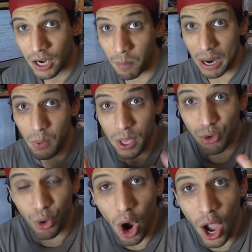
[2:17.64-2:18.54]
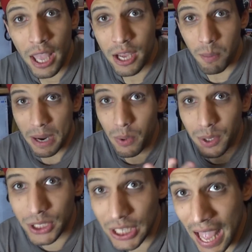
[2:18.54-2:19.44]
No matter what you try, no matter what you
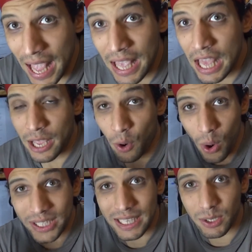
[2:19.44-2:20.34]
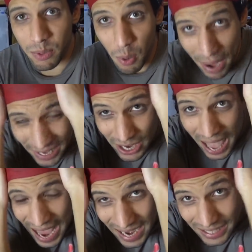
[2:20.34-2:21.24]
say, it always ends up with you banging your
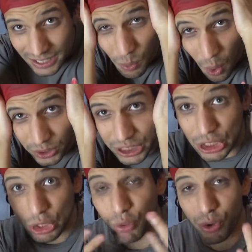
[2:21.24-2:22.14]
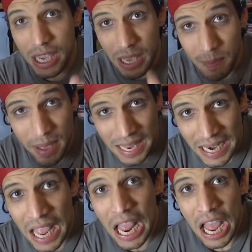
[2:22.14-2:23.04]
head against the wall
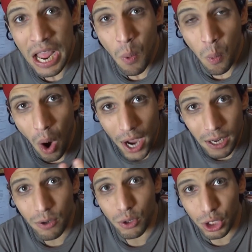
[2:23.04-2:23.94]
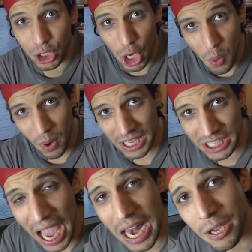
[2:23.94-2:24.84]
screaming, "Why don't you just do what I
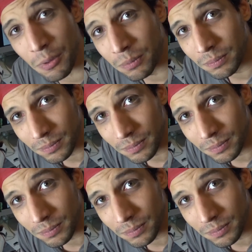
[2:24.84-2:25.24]
tell you?"